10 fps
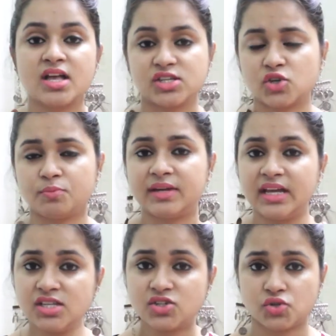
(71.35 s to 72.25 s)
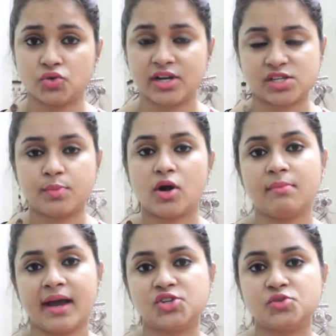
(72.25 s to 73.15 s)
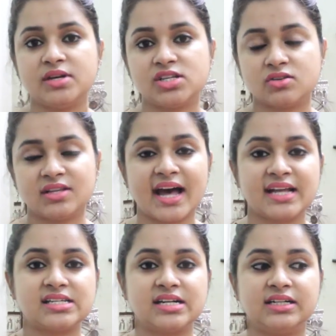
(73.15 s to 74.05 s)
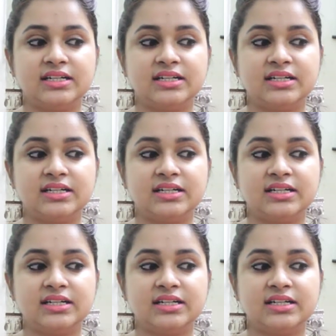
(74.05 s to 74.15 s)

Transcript: So please do respond back to me so that